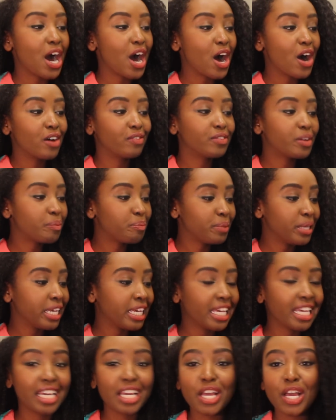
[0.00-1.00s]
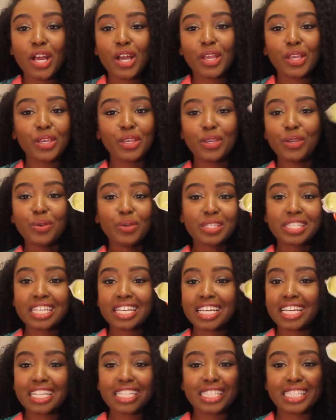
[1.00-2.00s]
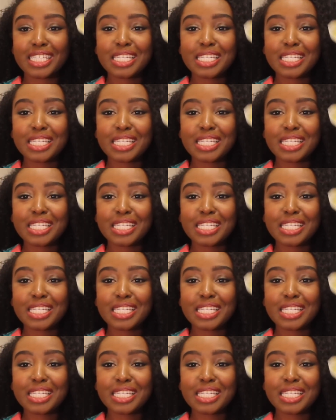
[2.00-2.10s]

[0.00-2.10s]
of me using